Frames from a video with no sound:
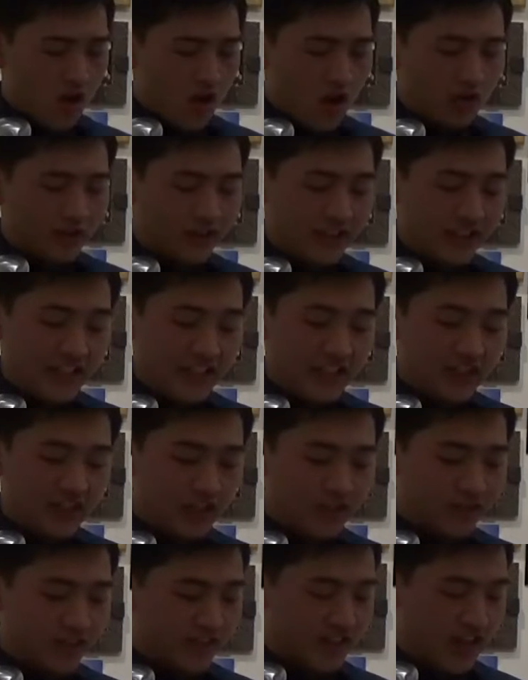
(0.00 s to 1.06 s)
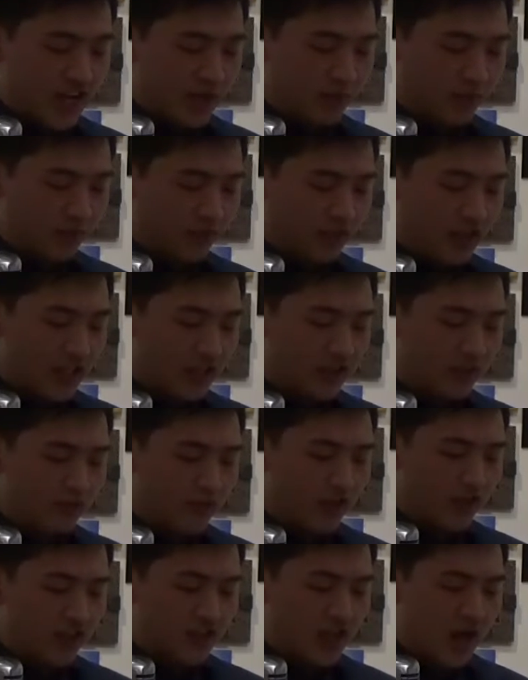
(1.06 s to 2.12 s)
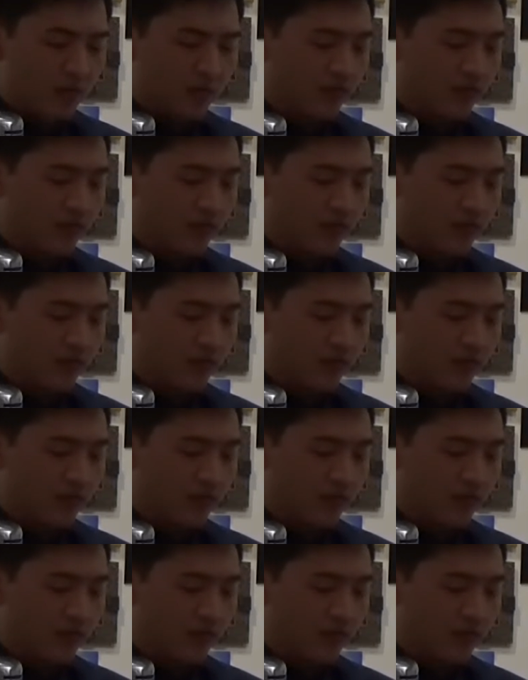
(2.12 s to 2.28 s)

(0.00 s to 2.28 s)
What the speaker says: Only he lived in Diamond Villa at the very top